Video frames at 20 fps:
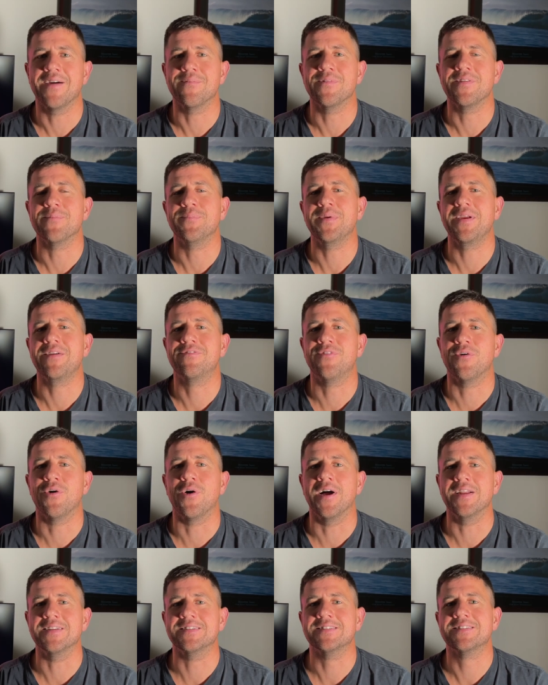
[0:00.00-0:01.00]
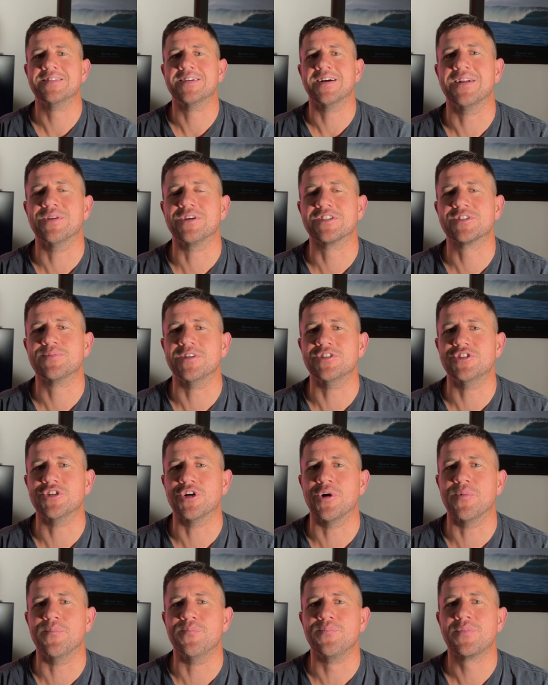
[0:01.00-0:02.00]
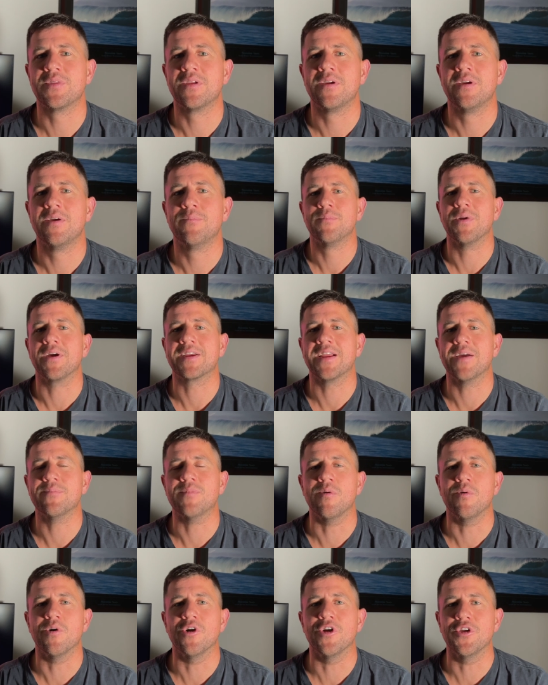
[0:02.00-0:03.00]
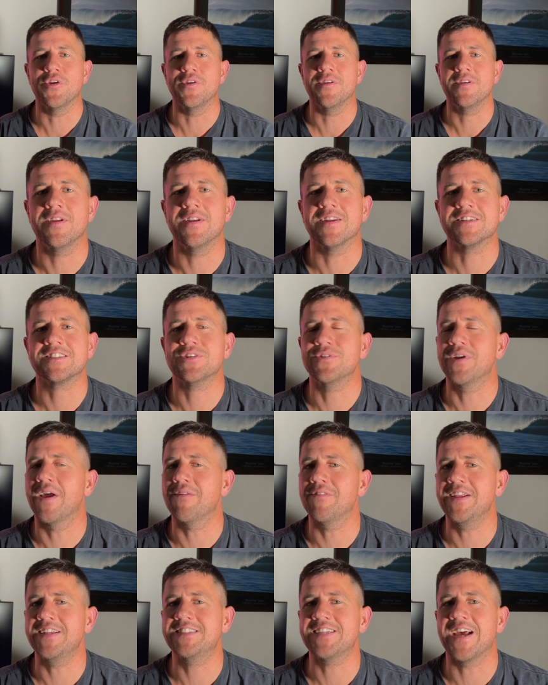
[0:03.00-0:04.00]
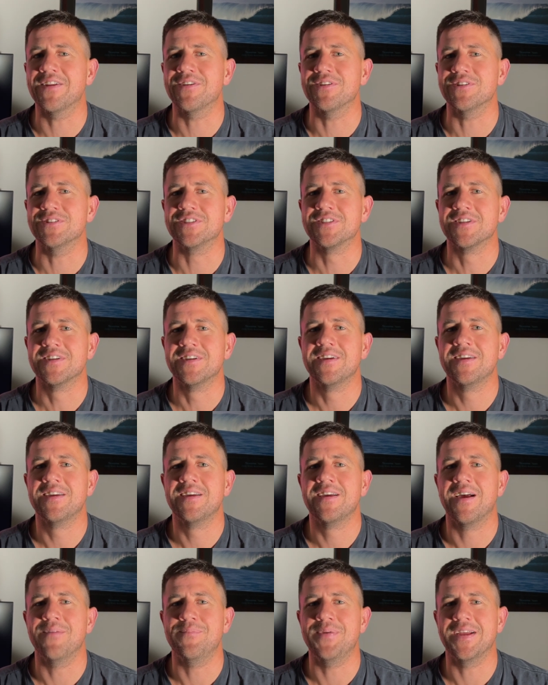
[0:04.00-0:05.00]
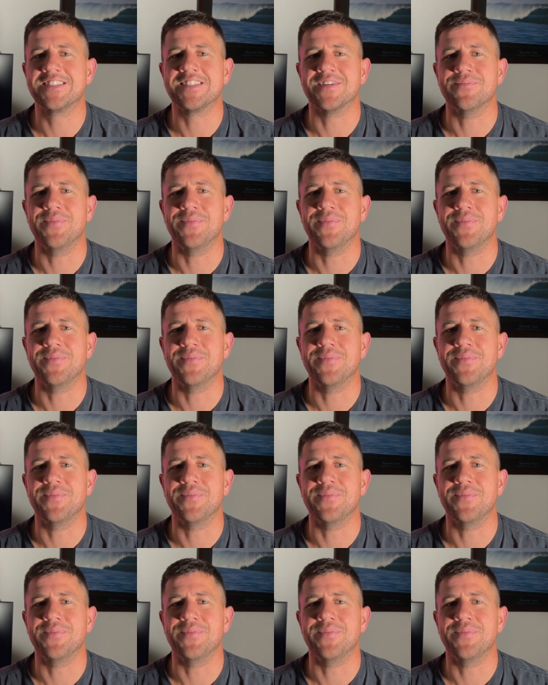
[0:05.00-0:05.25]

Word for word: up with a big fine. I lost my job. I kept my word, and I still don't have any tattoos. A bet's a